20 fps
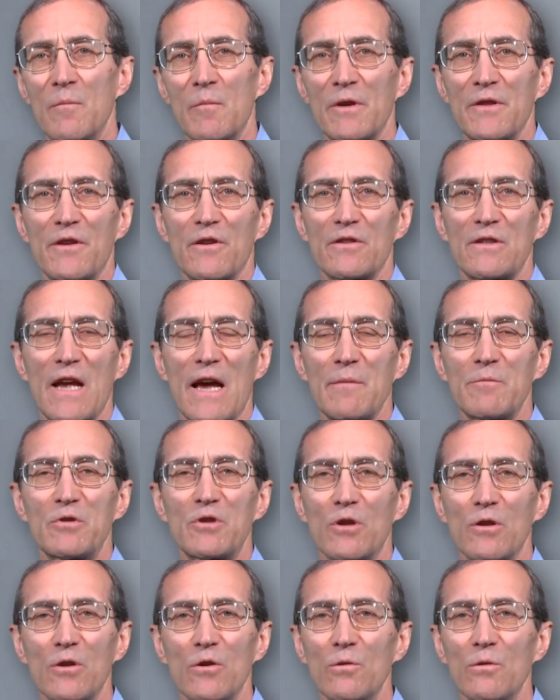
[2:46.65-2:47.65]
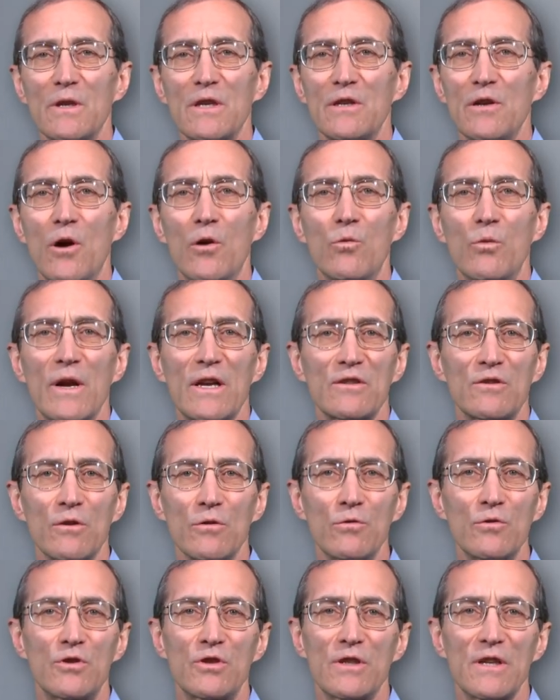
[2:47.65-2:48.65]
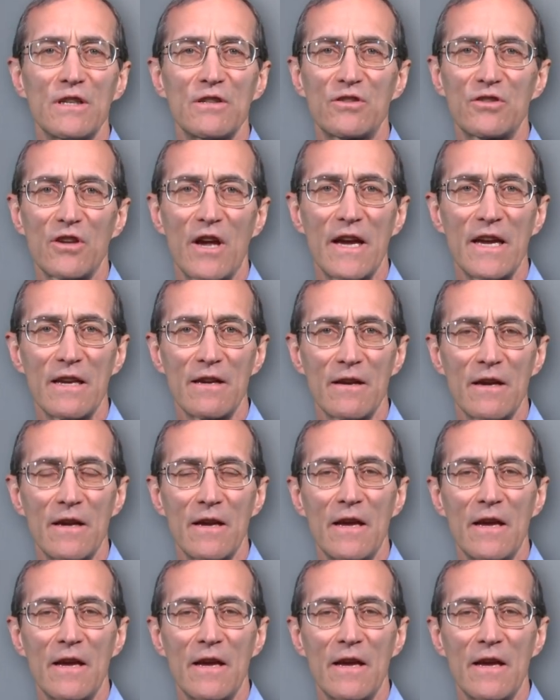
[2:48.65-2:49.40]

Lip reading: but there's absolutely no resolution in sight,